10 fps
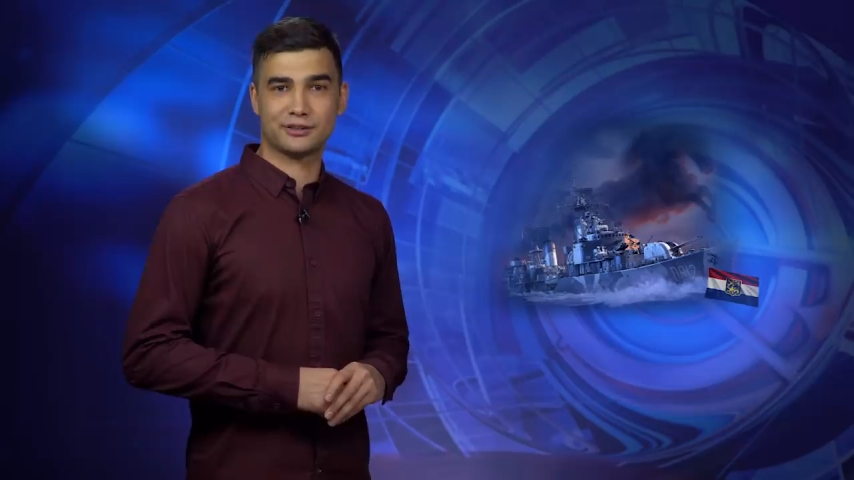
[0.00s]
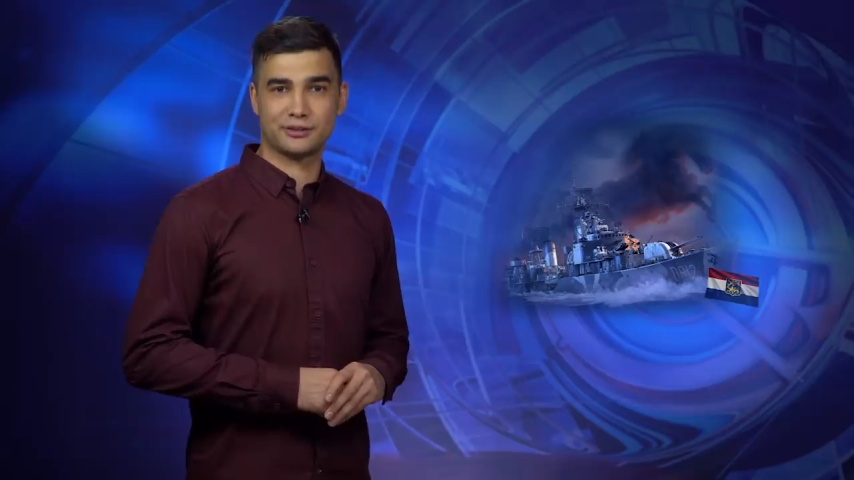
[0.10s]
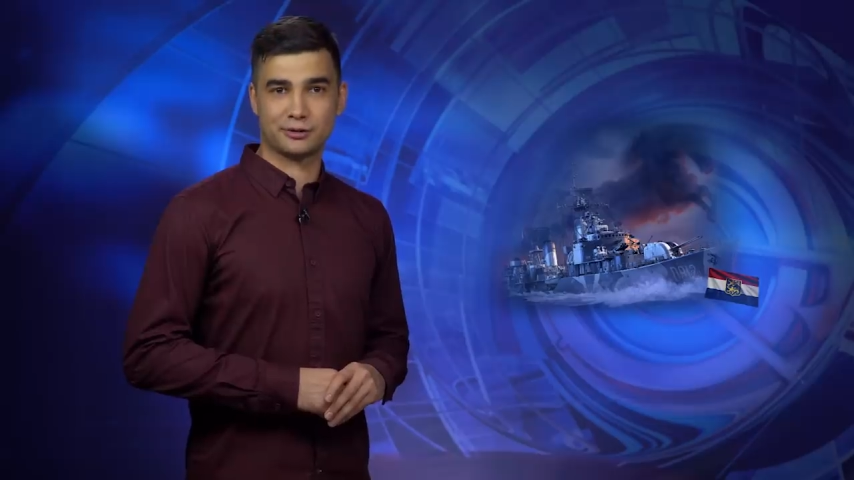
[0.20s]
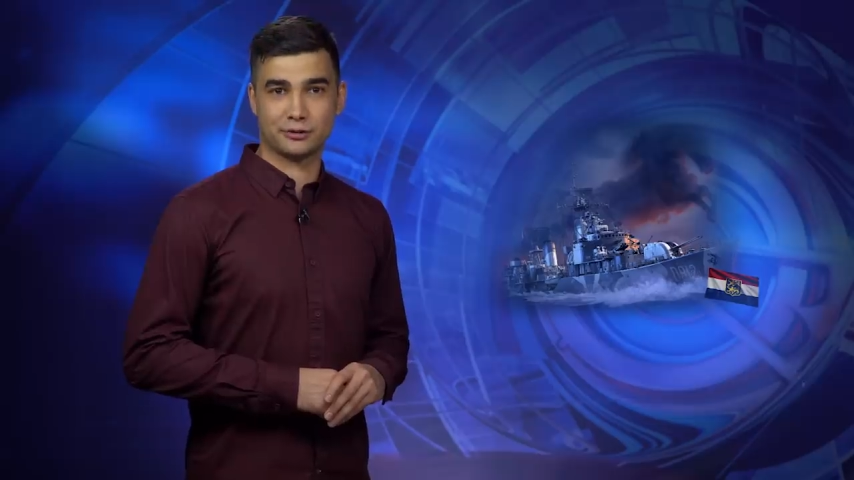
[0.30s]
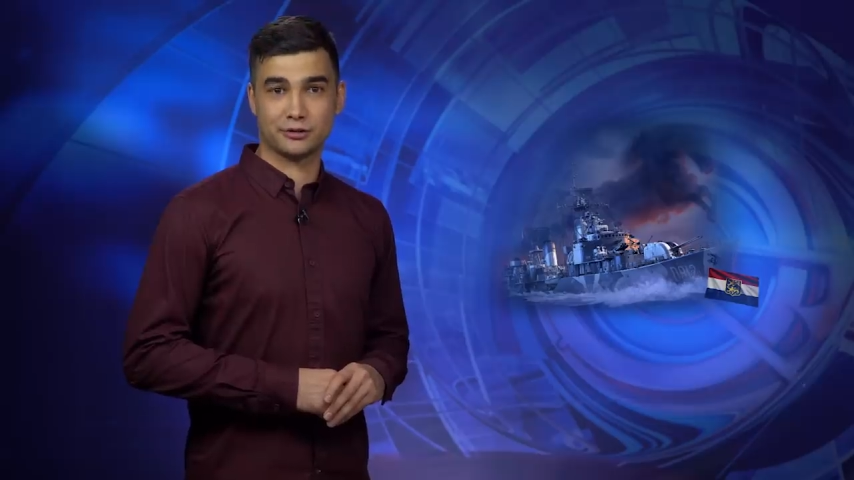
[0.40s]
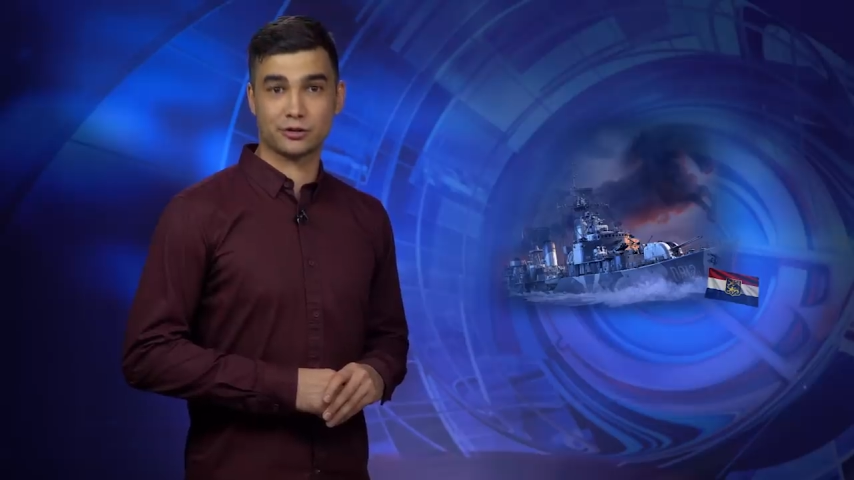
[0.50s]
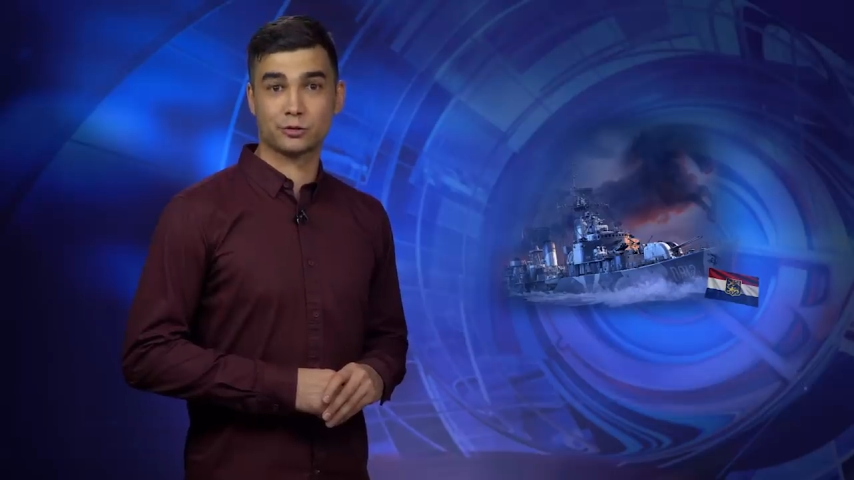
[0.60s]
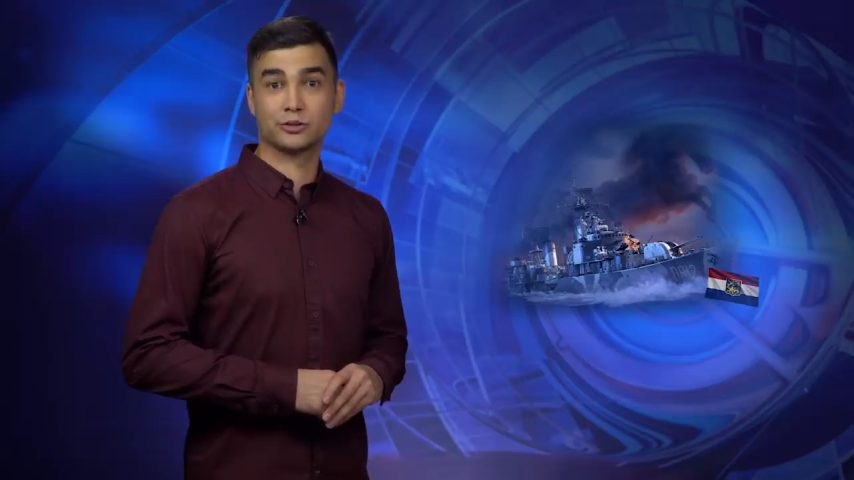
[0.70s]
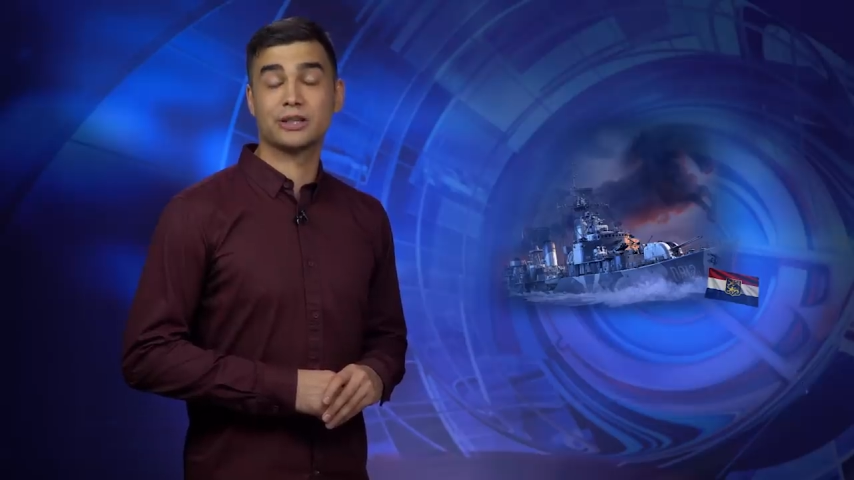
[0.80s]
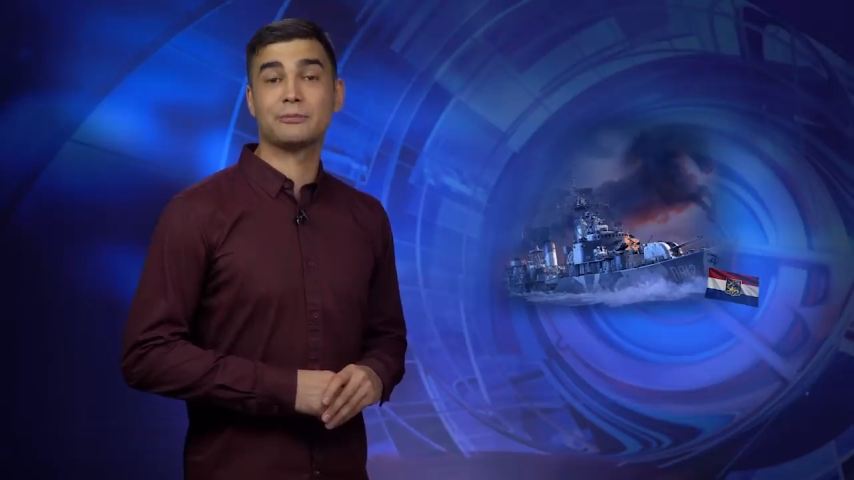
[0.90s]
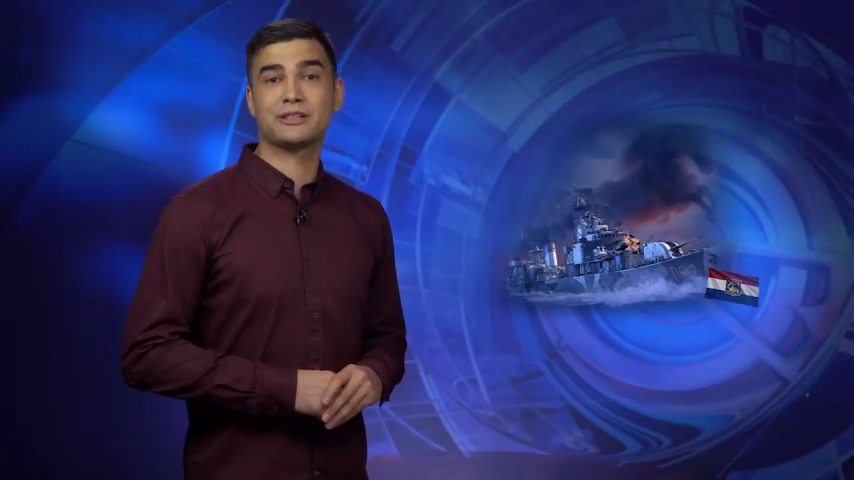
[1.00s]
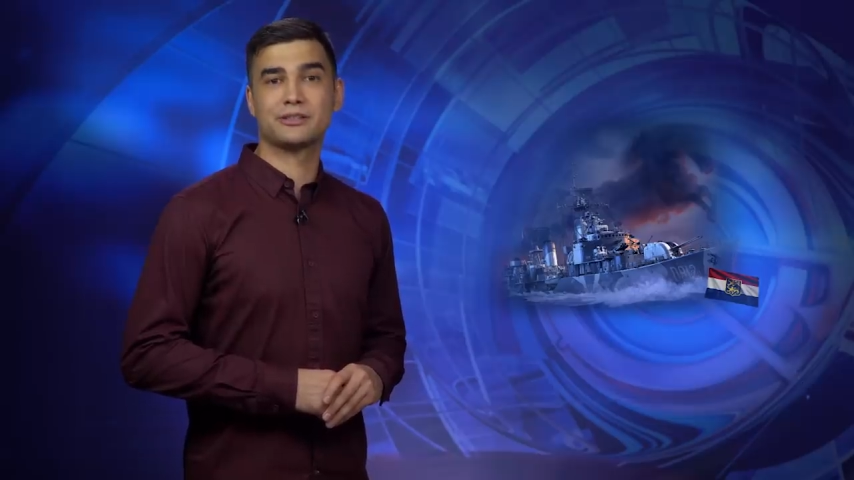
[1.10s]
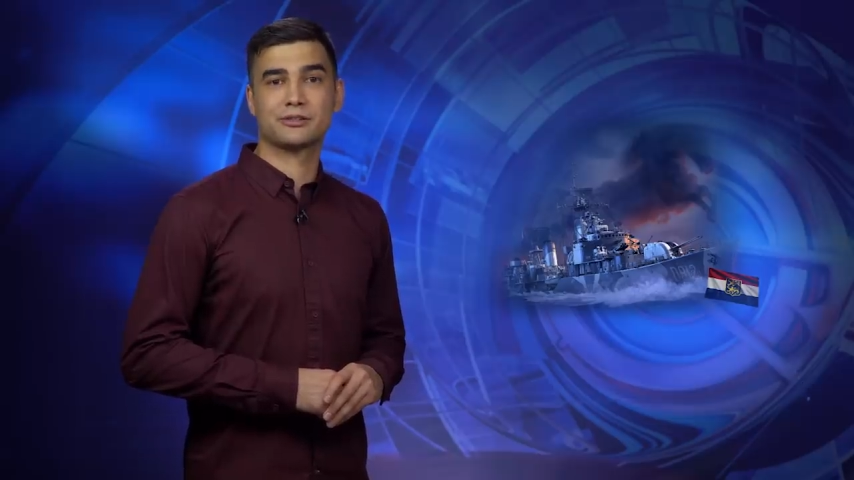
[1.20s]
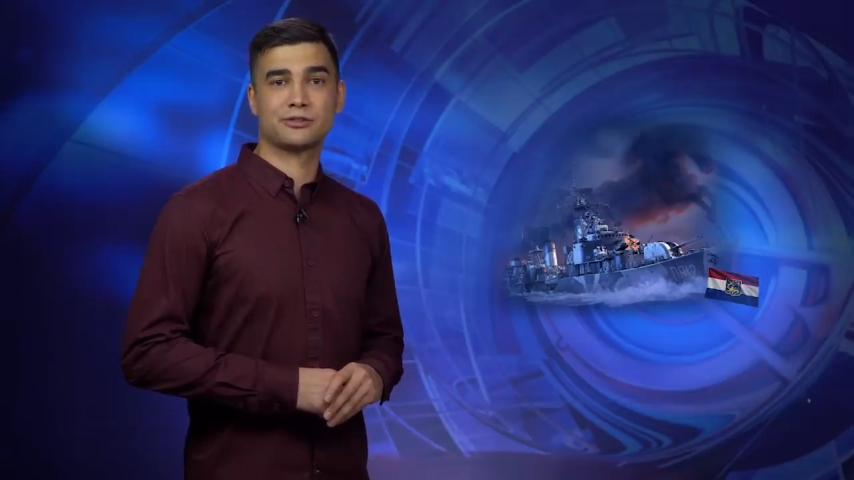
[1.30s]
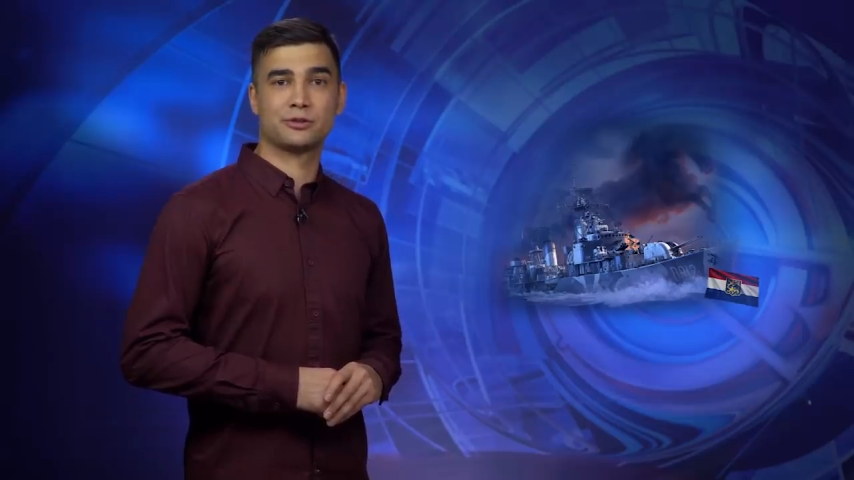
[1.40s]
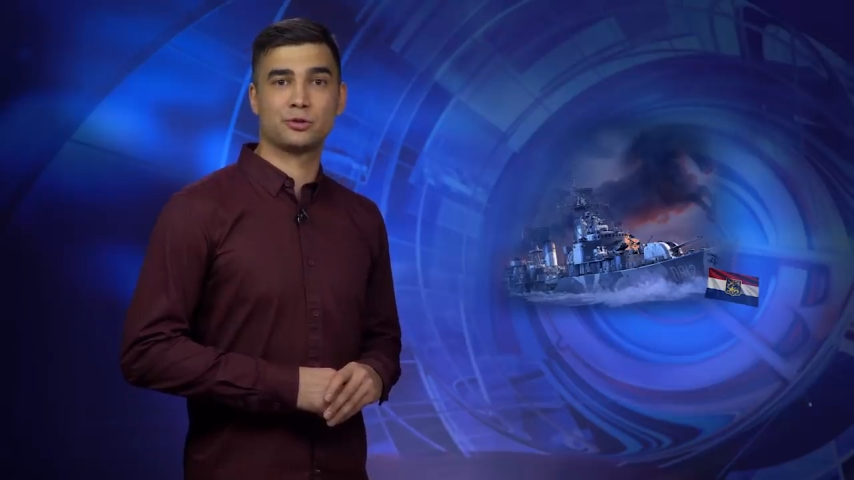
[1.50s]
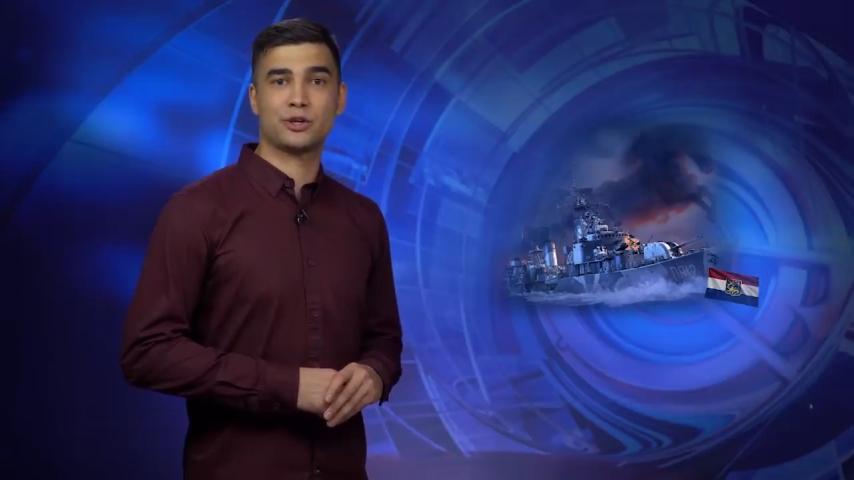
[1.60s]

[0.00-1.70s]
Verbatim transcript: with 10 skill points,